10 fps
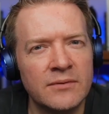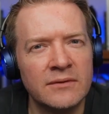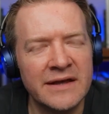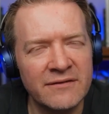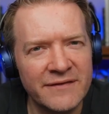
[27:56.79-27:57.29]

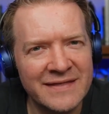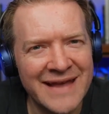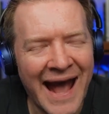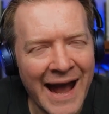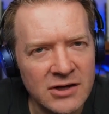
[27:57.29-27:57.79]
if the
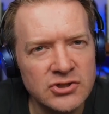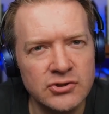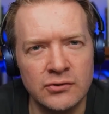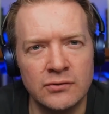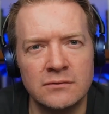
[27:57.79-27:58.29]

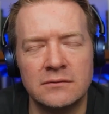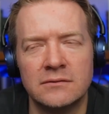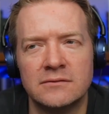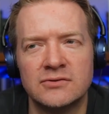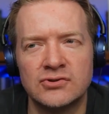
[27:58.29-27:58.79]
actual
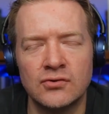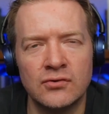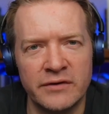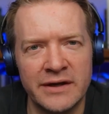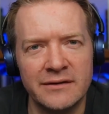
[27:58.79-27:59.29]

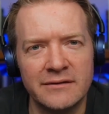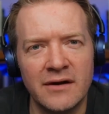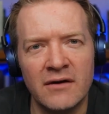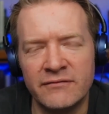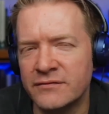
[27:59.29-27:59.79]
story
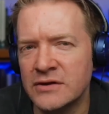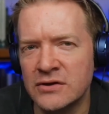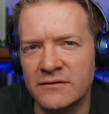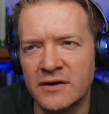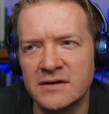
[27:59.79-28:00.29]
of the
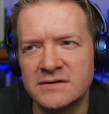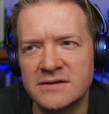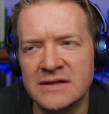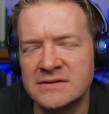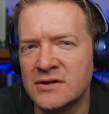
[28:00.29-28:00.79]
universe
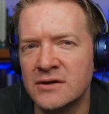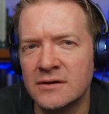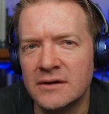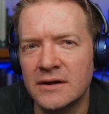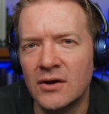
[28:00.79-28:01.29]
is that
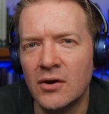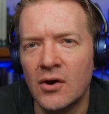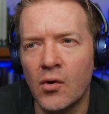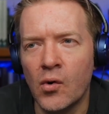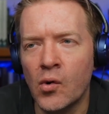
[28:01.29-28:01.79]

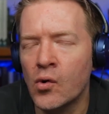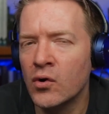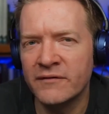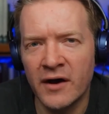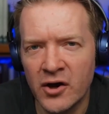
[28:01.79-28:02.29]
all
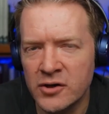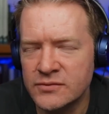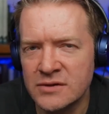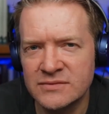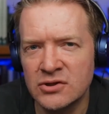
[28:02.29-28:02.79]
of our hopes,
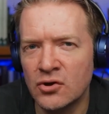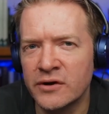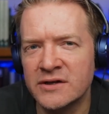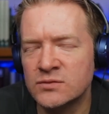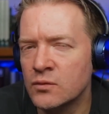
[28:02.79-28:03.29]
dreams, and
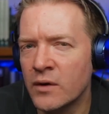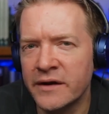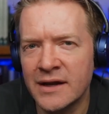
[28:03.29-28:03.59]
longings will one day be